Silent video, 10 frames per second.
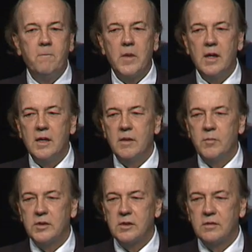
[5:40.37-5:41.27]

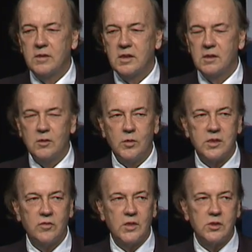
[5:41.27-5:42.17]
But the kicker
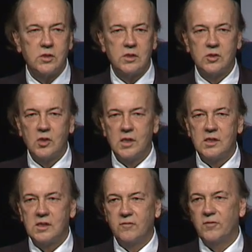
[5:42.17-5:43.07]
was the Russians and the
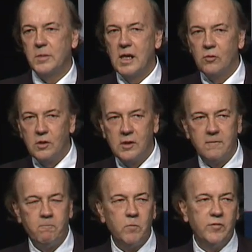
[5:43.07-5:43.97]
Chinese said, from now
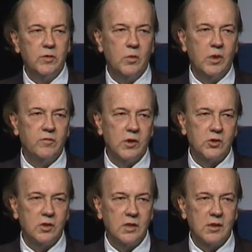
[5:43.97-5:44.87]
on, if you want
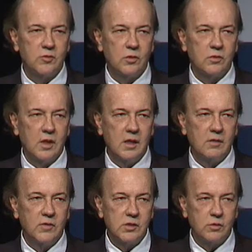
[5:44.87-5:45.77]
Russian natural
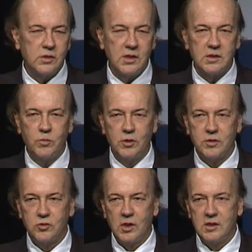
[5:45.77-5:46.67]
resource exports
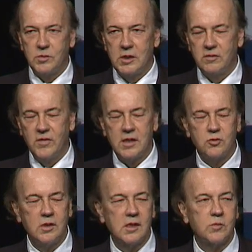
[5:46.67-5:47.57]
or Chinese
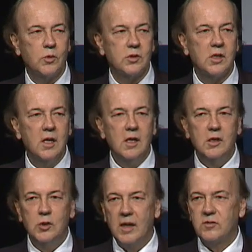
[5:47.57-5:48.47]
manufactured exports,
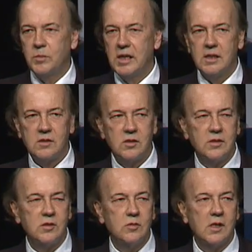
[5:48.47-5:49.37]
you have to pay us in
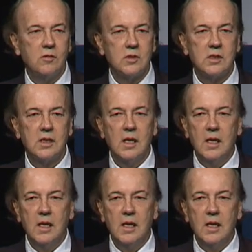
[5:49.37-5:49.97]
this new currency.